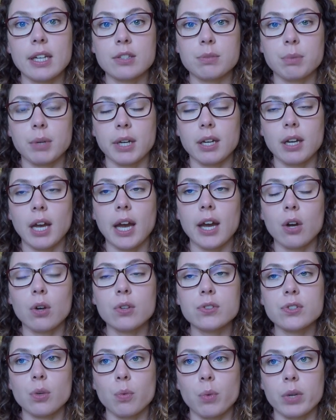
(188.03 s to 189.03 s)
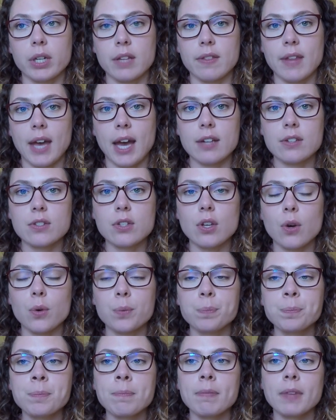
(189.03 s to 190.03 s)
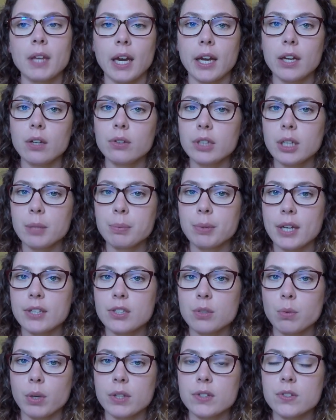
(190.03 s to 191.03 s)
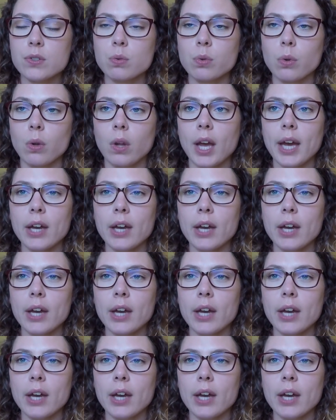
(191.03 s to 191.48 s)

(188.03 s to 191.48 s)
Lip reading: That's what I also wanted that. So I only applied to one school.